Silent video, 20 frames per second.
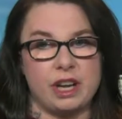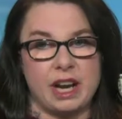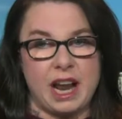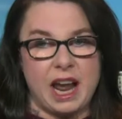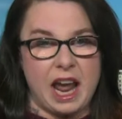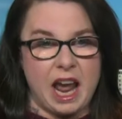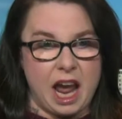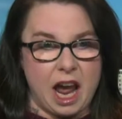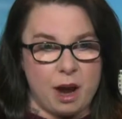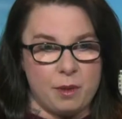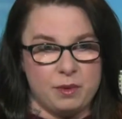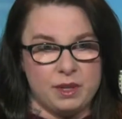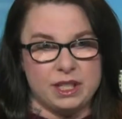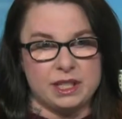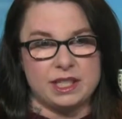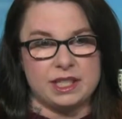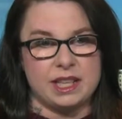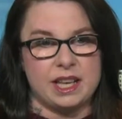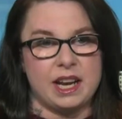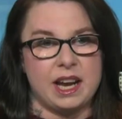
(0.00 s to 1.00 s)

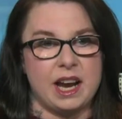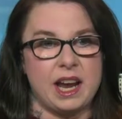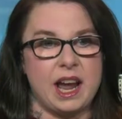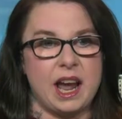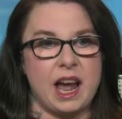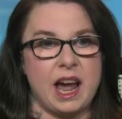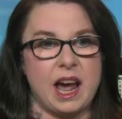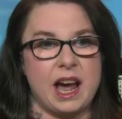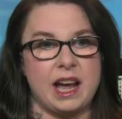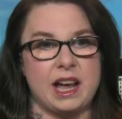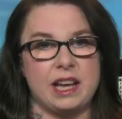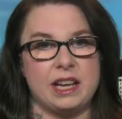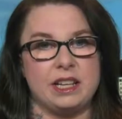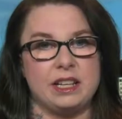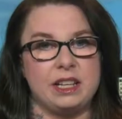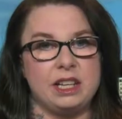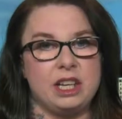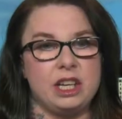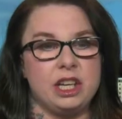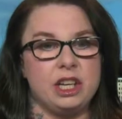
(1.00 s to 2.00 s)
habits that I
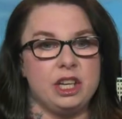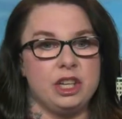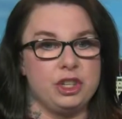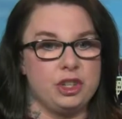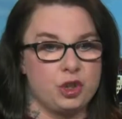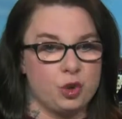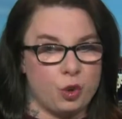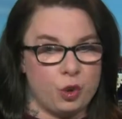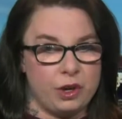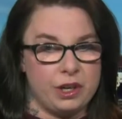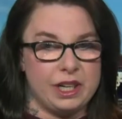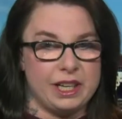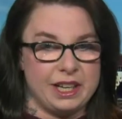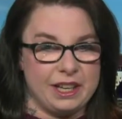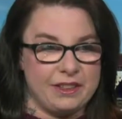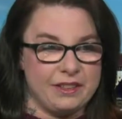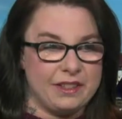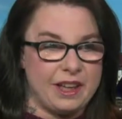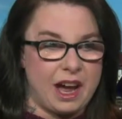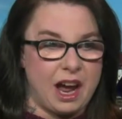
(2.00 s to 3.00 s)
had endured
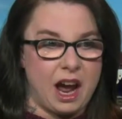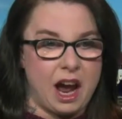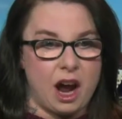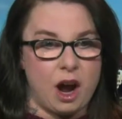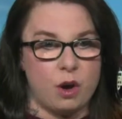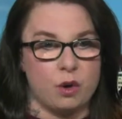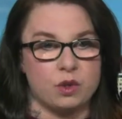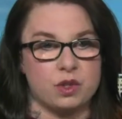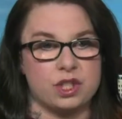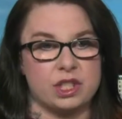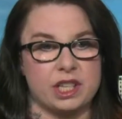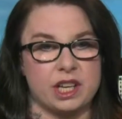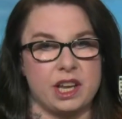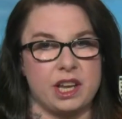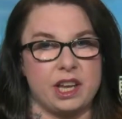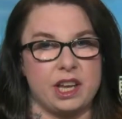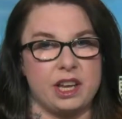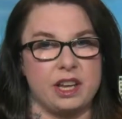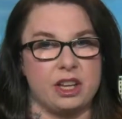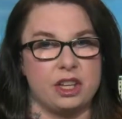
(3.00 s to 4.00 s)
in the house
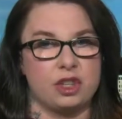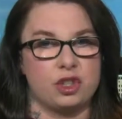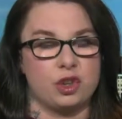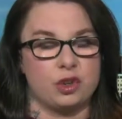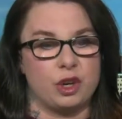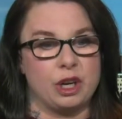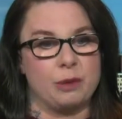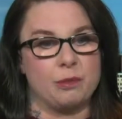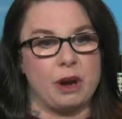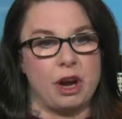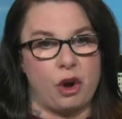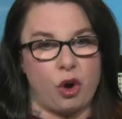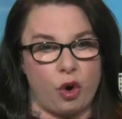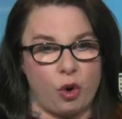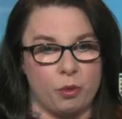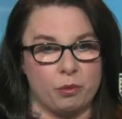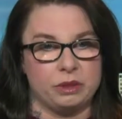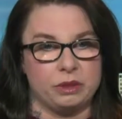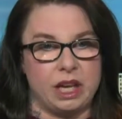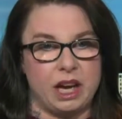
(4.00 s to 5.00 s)
and during my
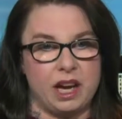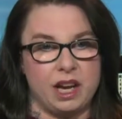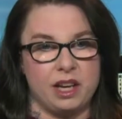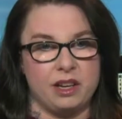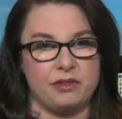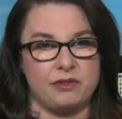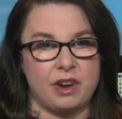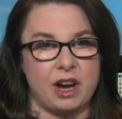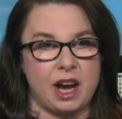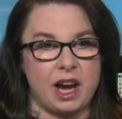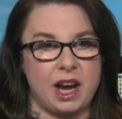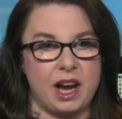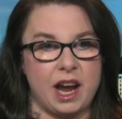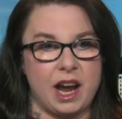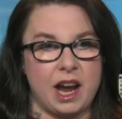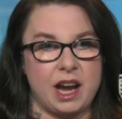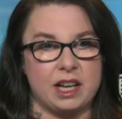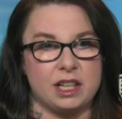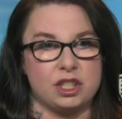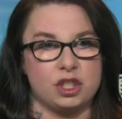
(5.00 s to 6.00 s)
home life. I
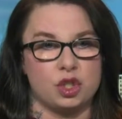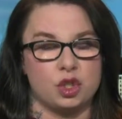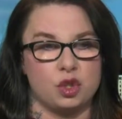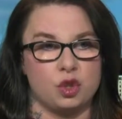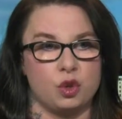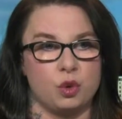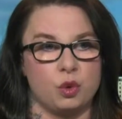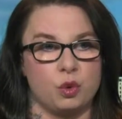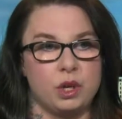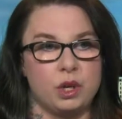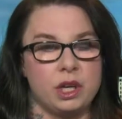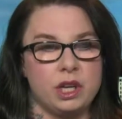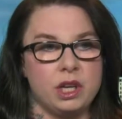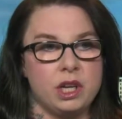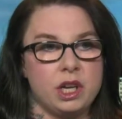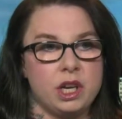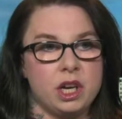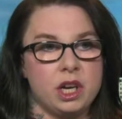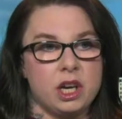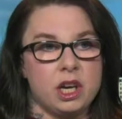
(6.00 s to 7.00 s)
had to
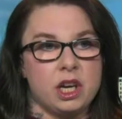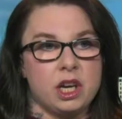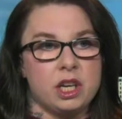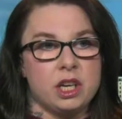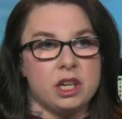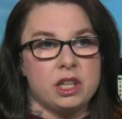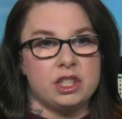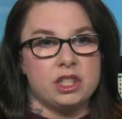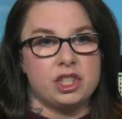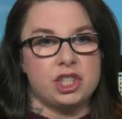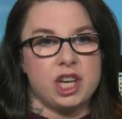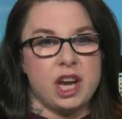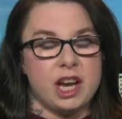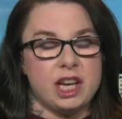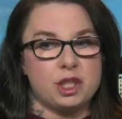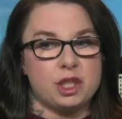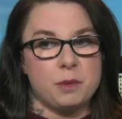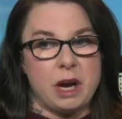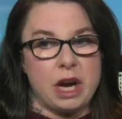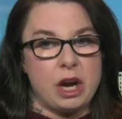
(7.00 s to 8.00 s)

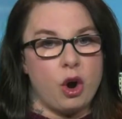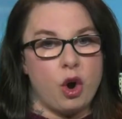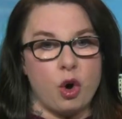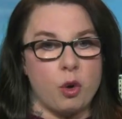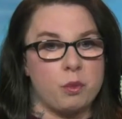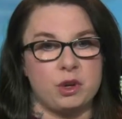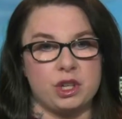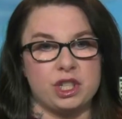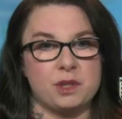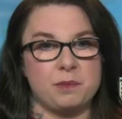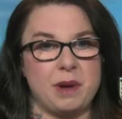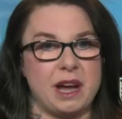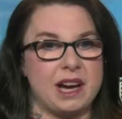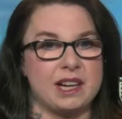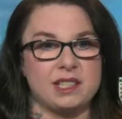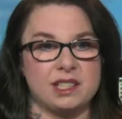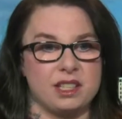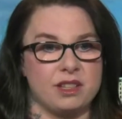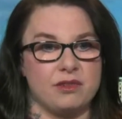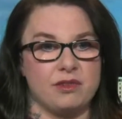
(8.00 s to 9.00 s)
change my whole
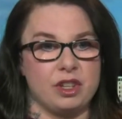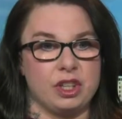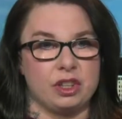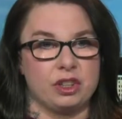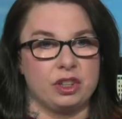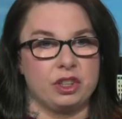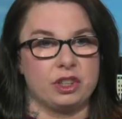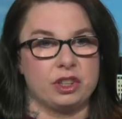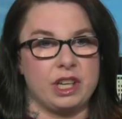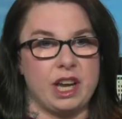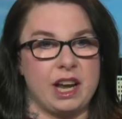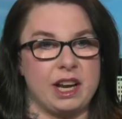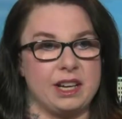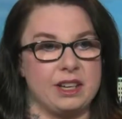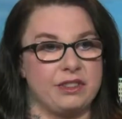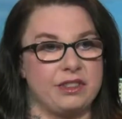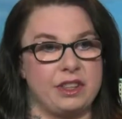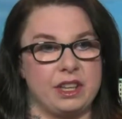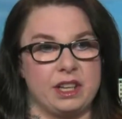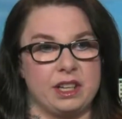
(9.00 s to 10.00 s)
perspective and look
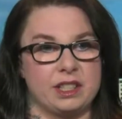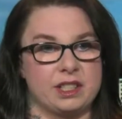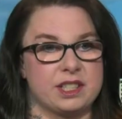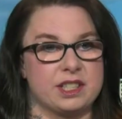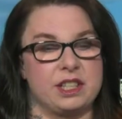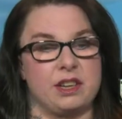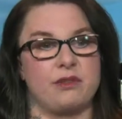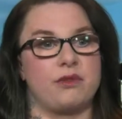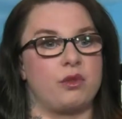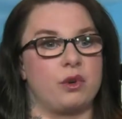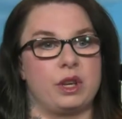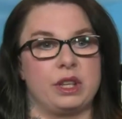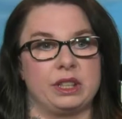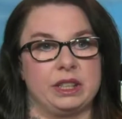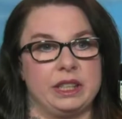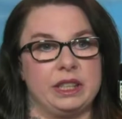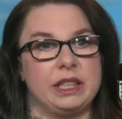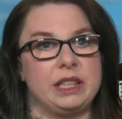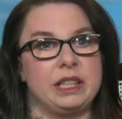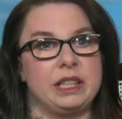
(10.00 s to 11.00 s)
at things differently.